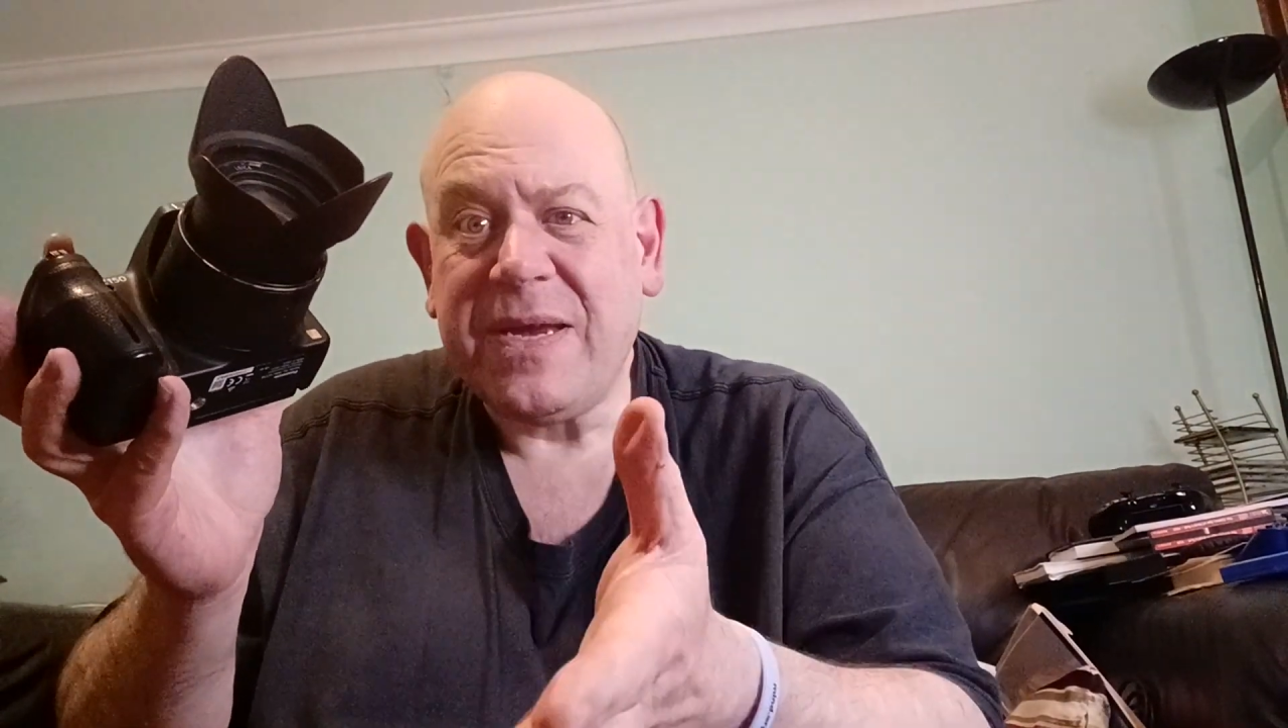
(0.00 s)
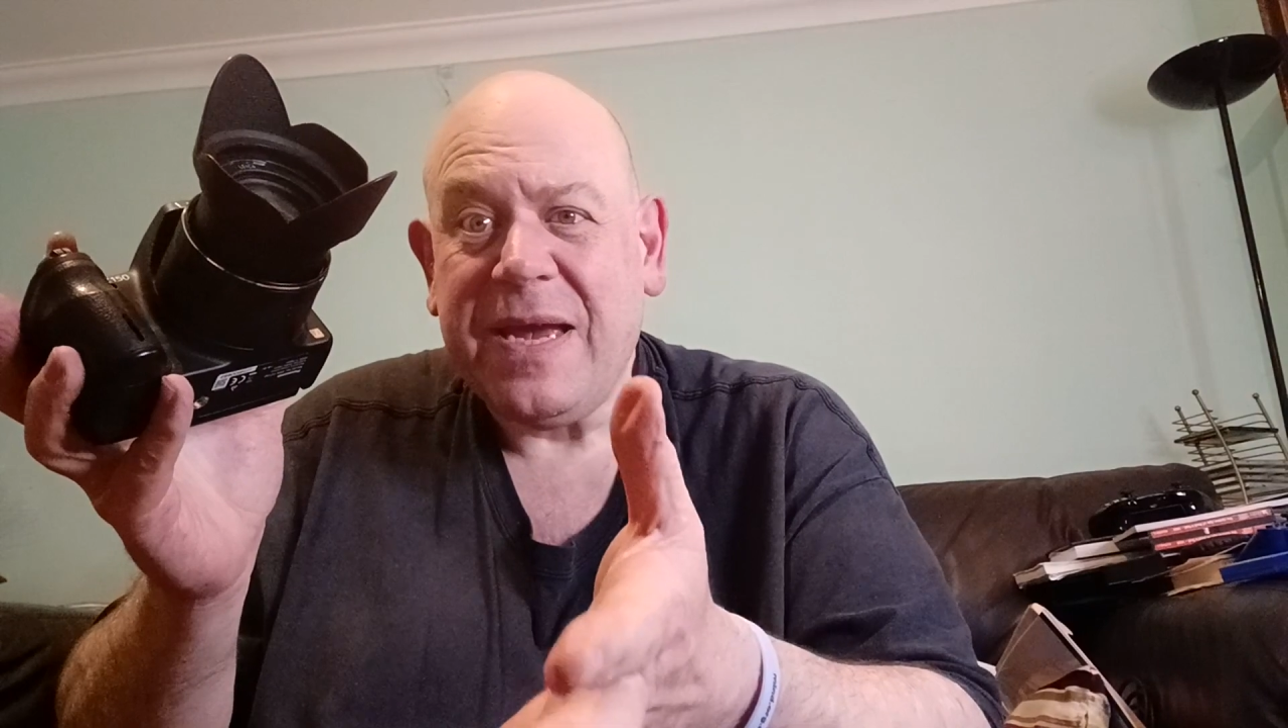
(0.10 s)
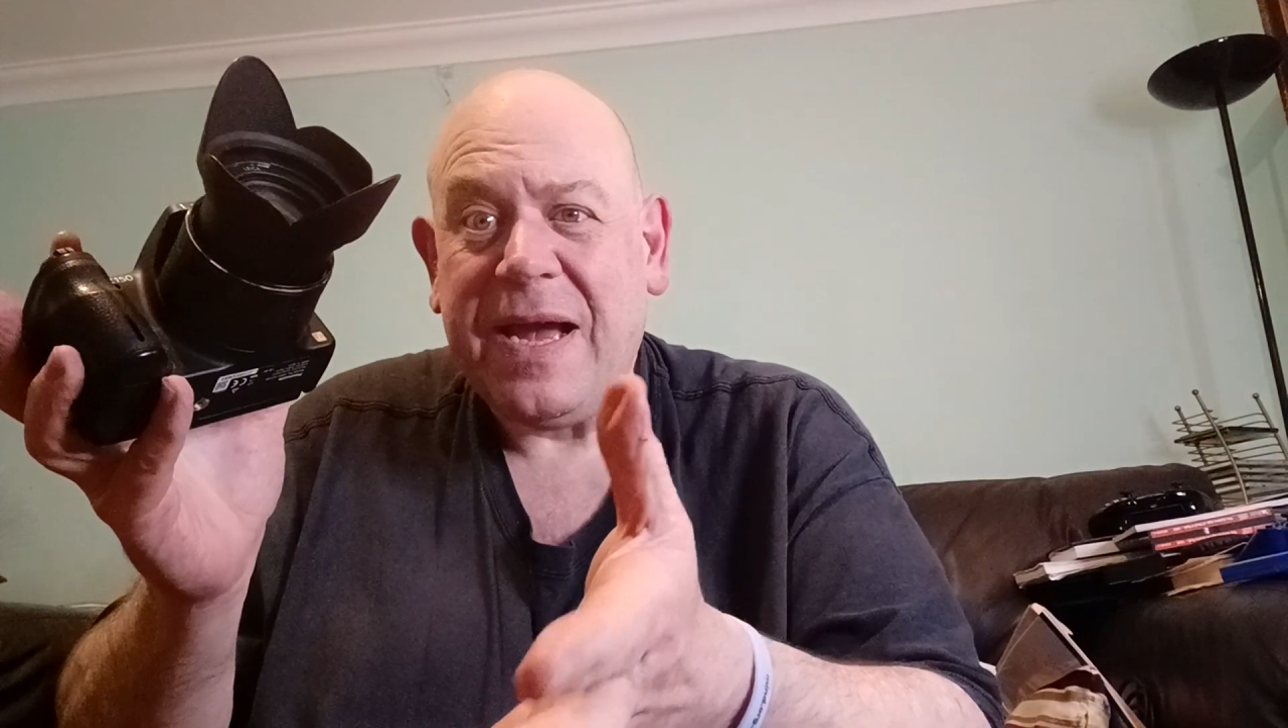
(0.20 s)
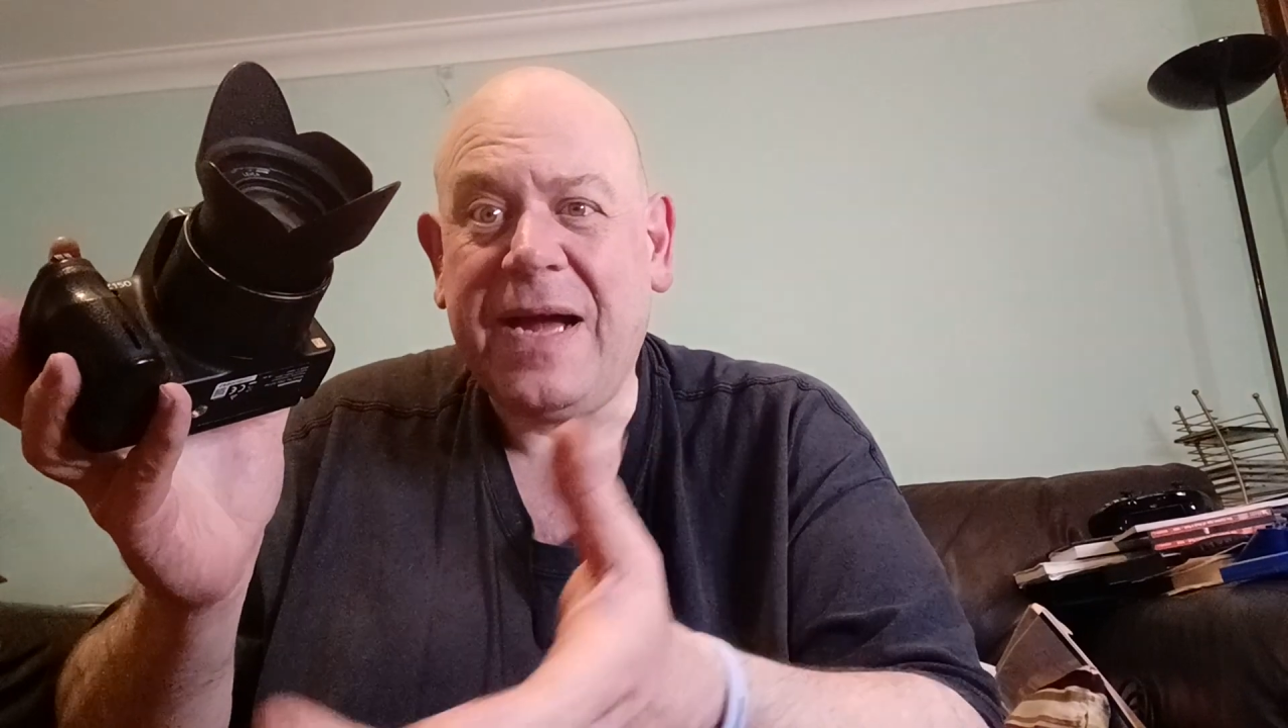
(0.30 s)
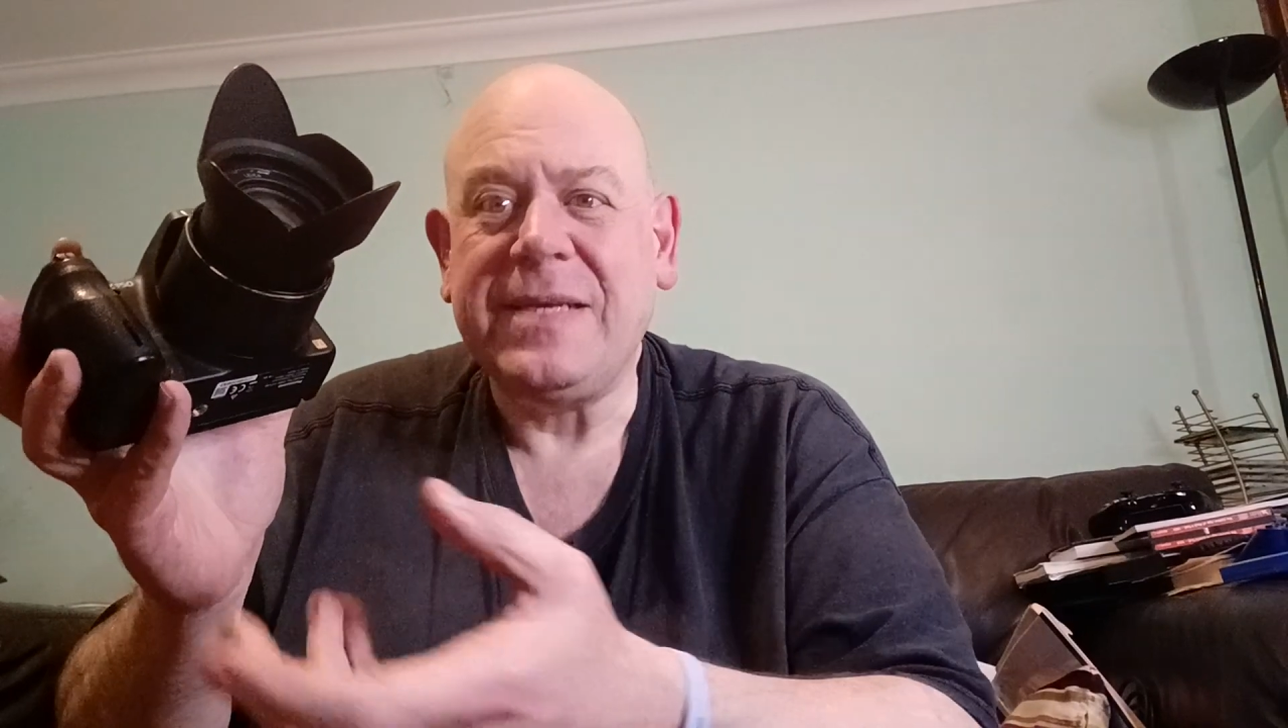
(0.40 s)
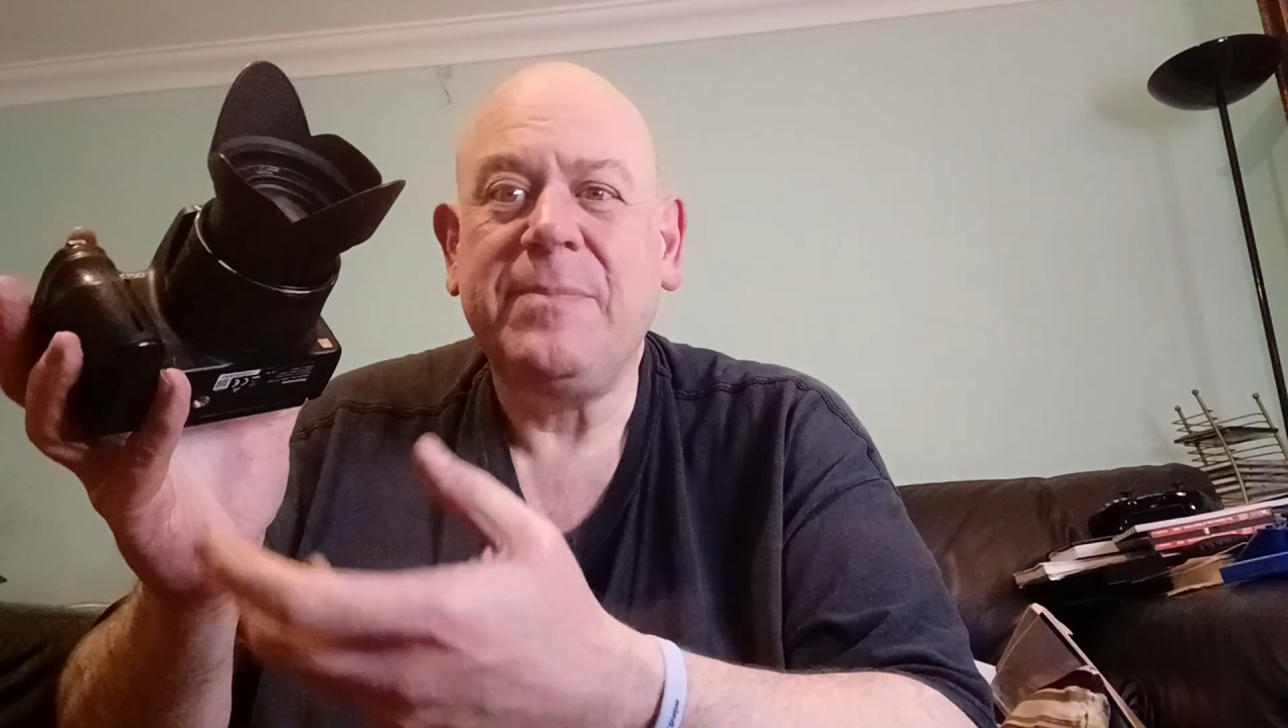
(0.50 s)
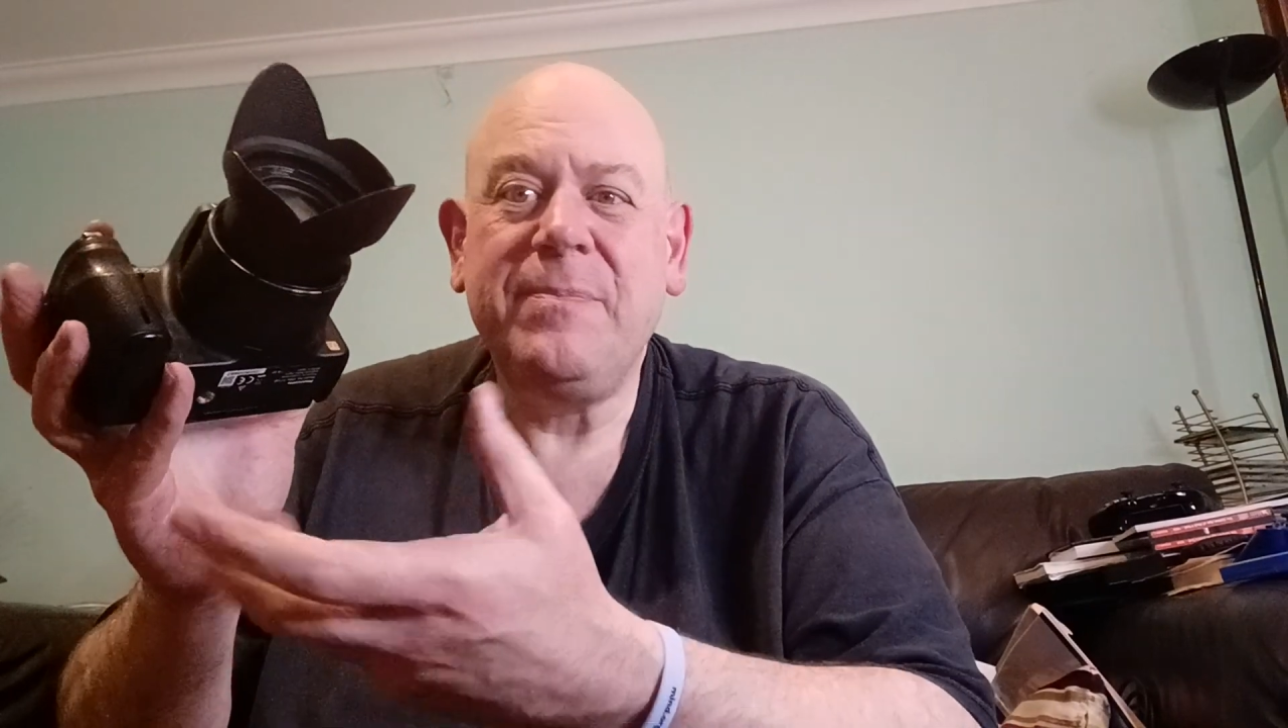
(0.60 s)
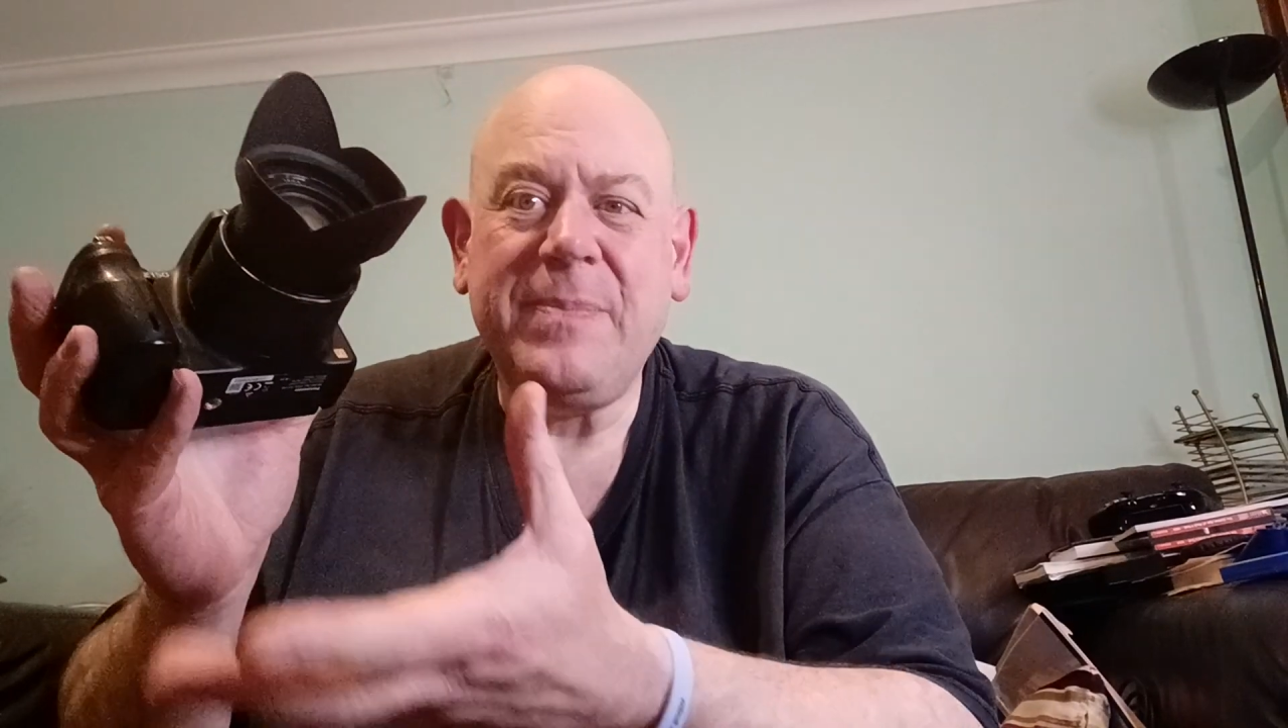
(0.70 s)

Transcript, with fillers: card,